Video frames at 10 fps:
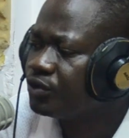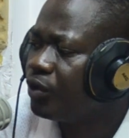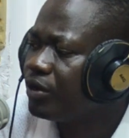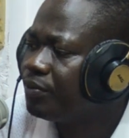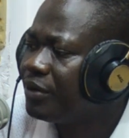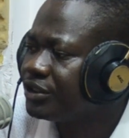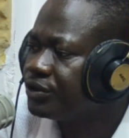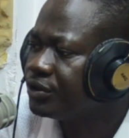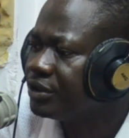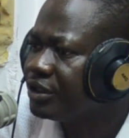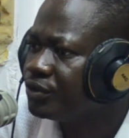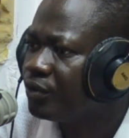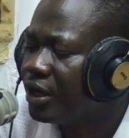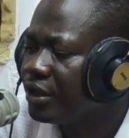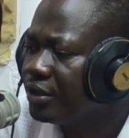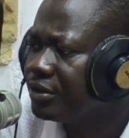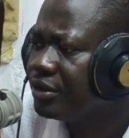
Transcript: one person, there is one